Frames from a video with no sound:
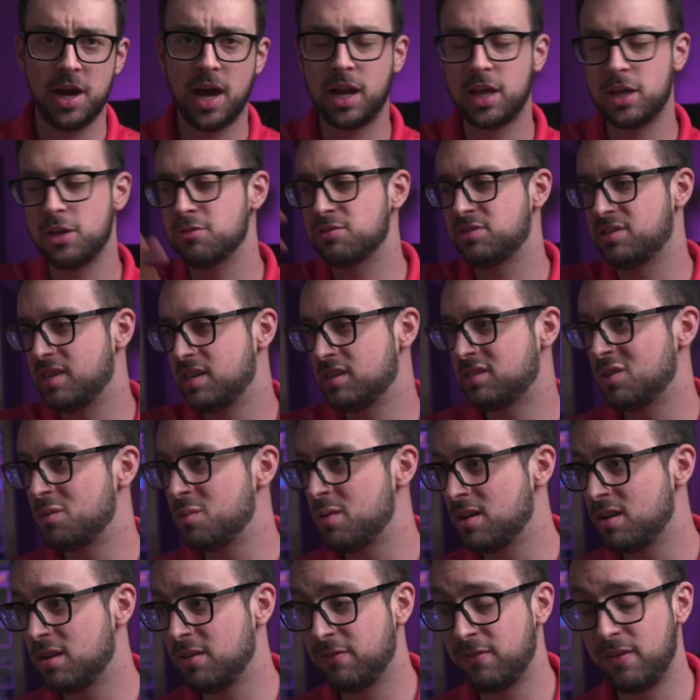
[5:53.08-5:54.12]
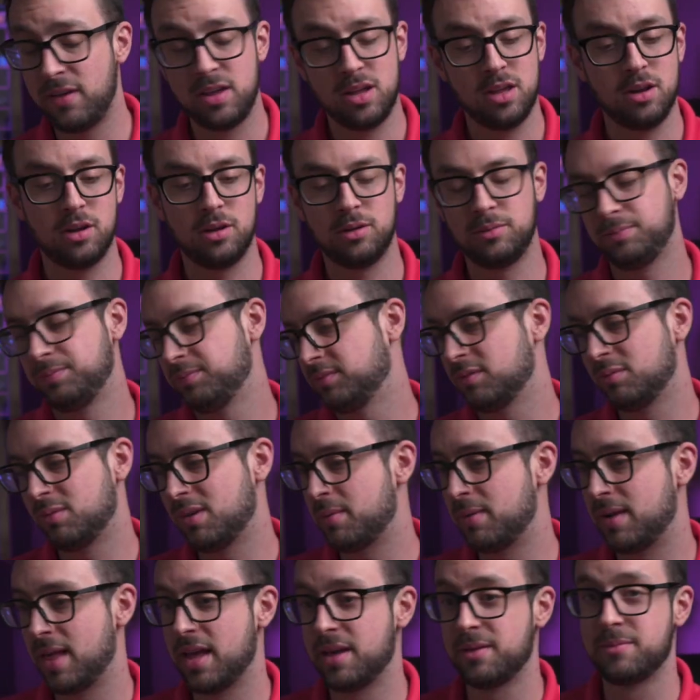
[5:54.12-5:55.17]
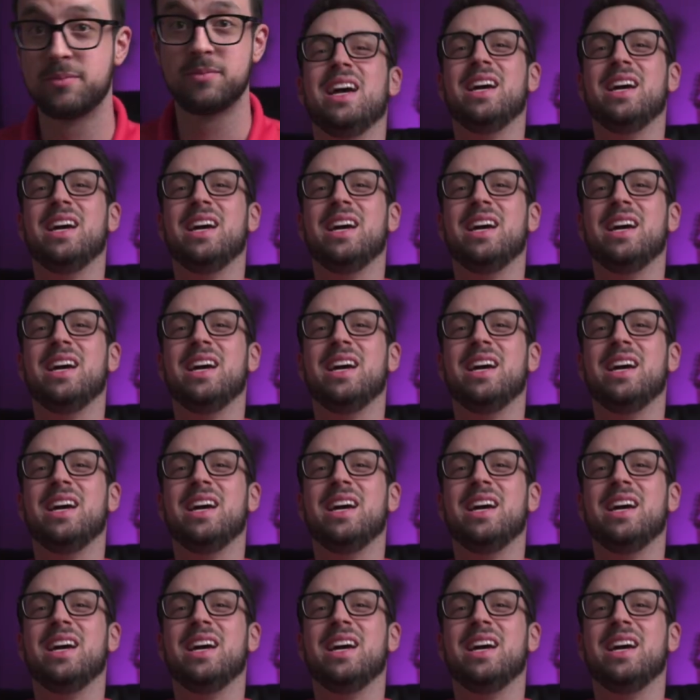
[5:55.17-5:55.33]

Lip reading: use this humidity fit. Whatever.